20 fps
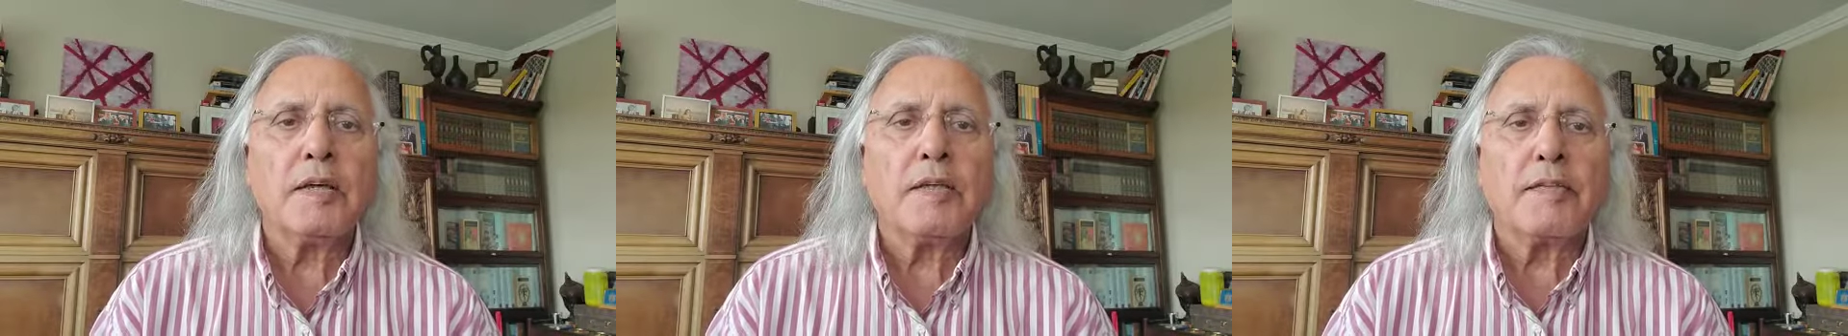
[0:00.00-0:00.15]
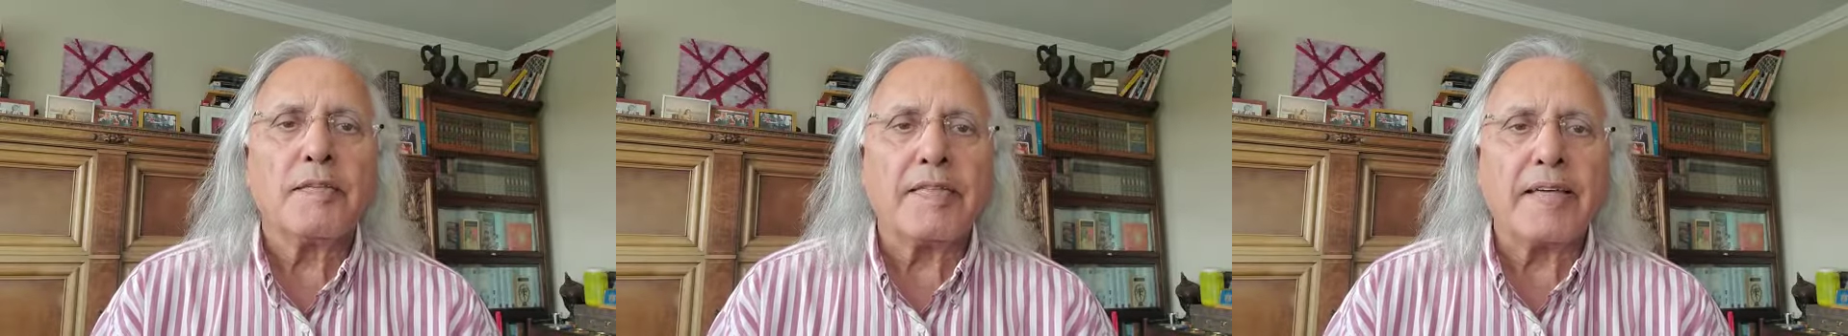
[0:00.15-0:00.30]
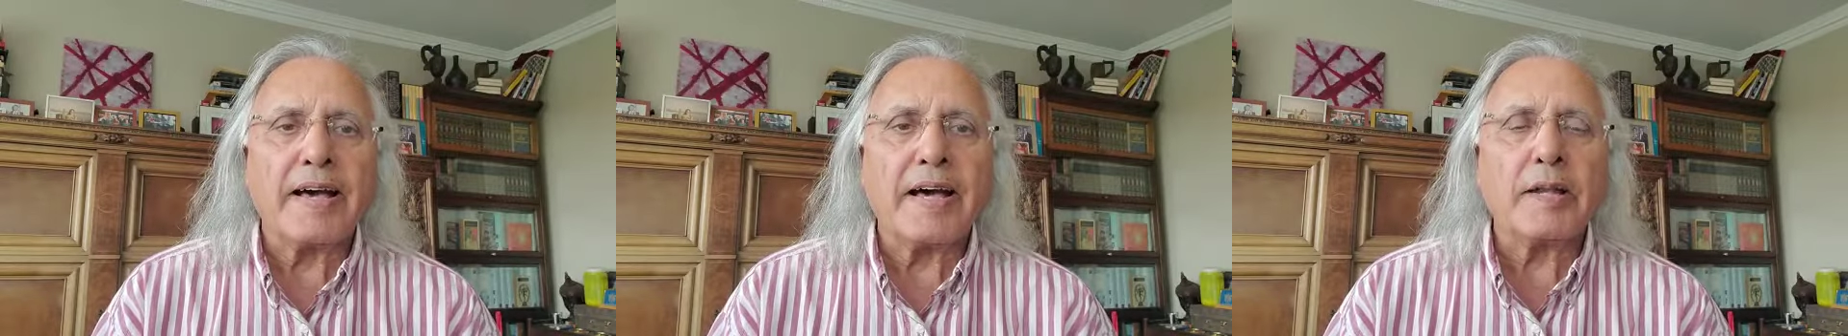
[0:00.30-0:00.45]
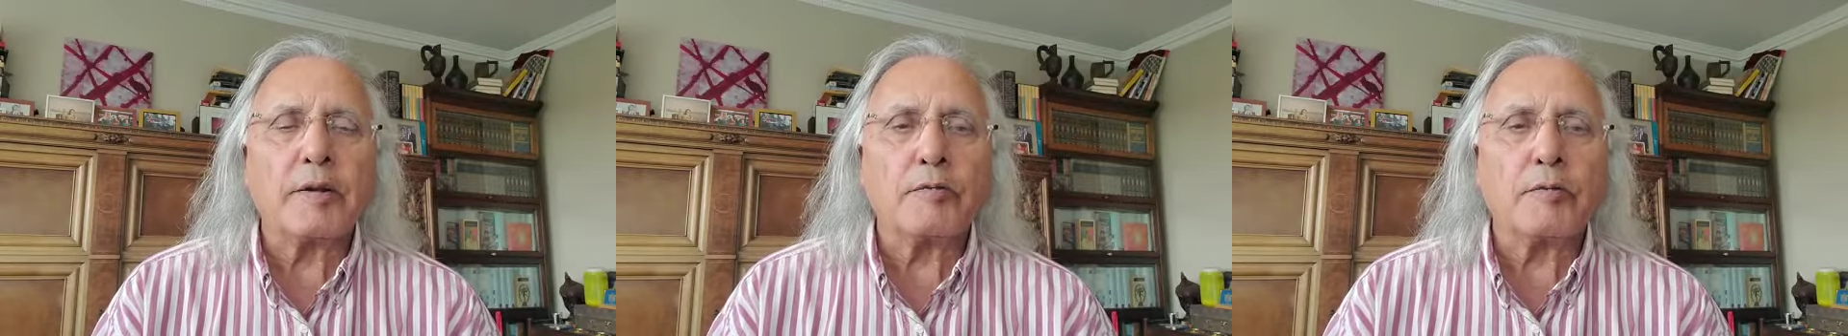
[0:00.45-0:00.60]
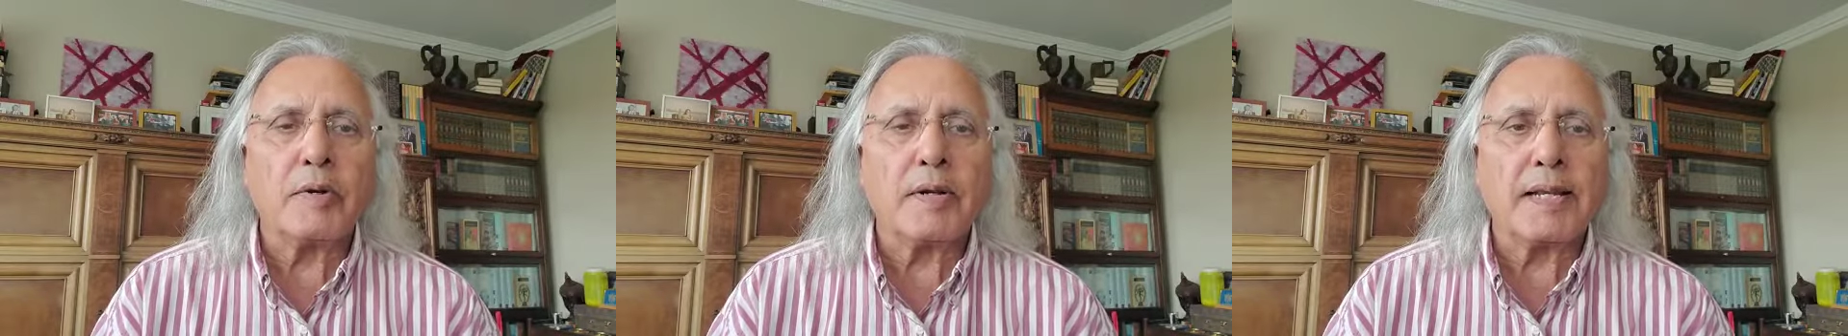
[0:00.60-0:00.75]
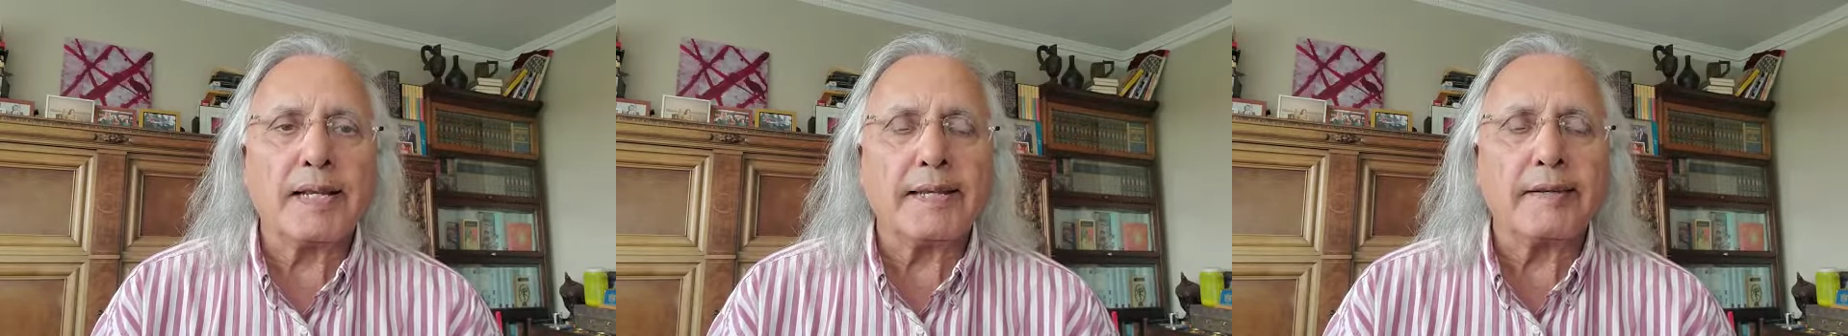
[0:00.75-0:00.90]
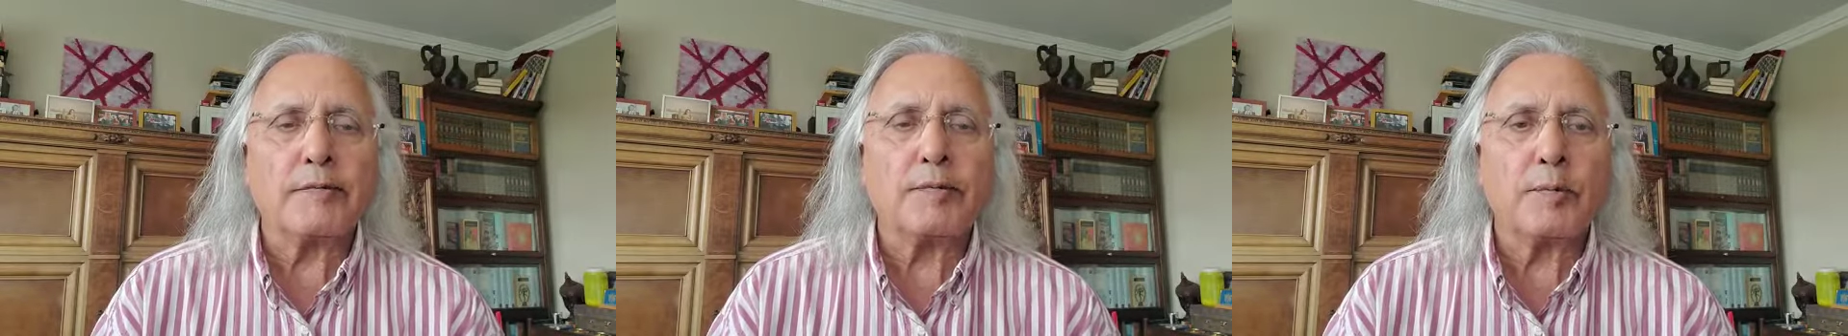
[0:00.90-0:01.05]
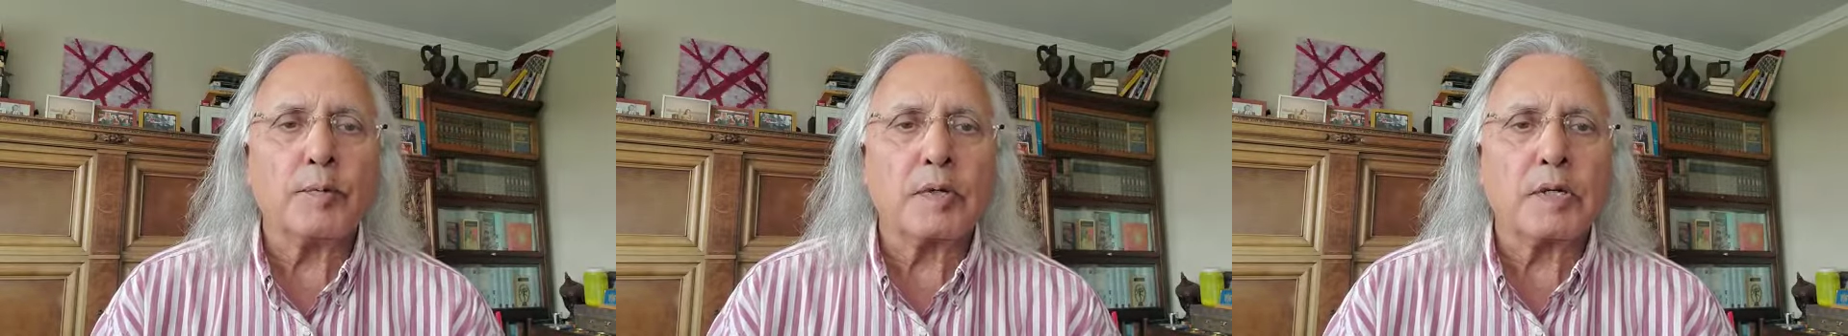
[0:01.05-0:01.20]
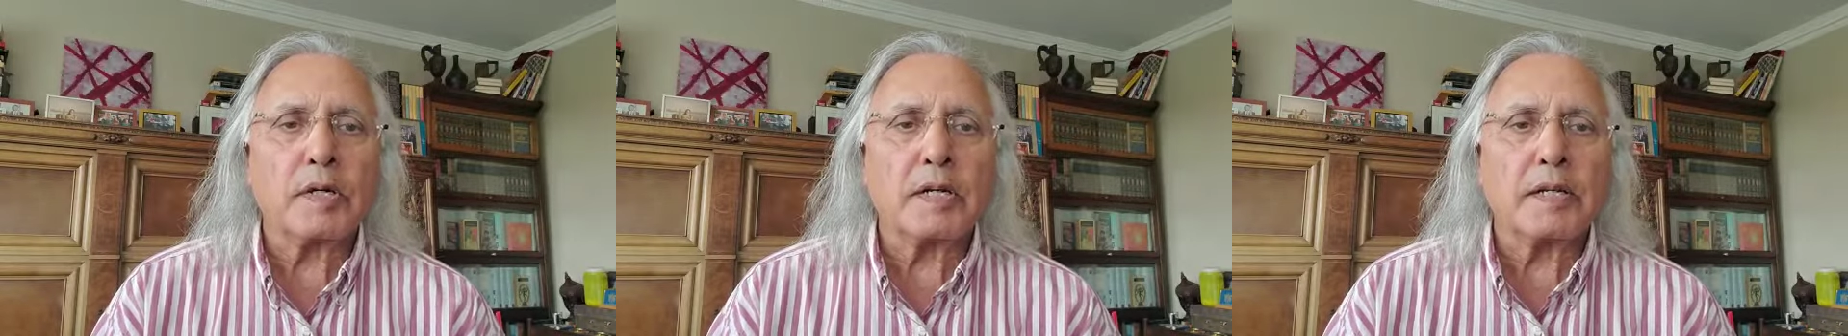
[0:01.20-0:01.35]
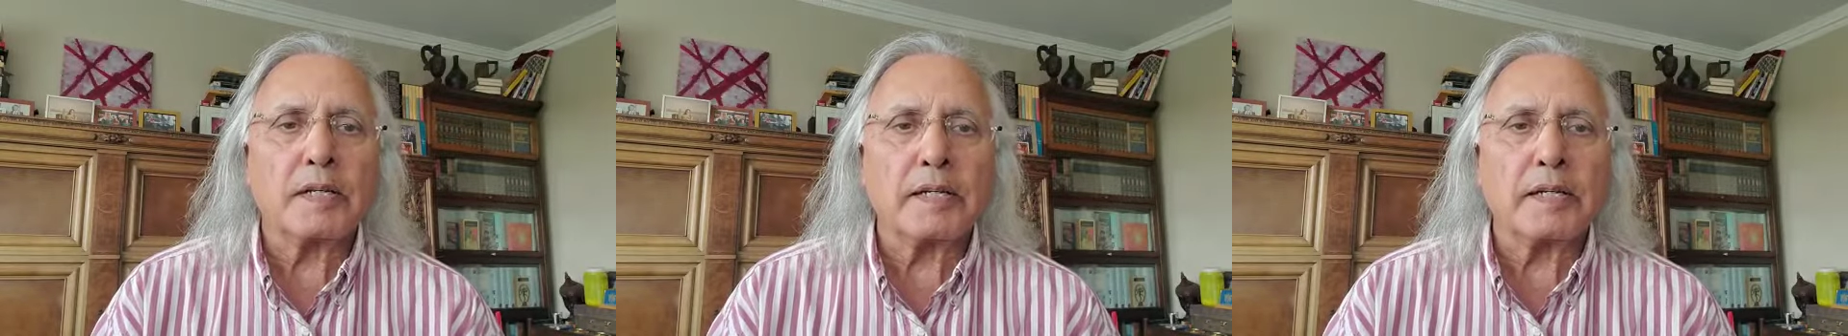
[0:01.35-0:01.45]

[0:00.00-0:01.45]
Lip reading: that relief work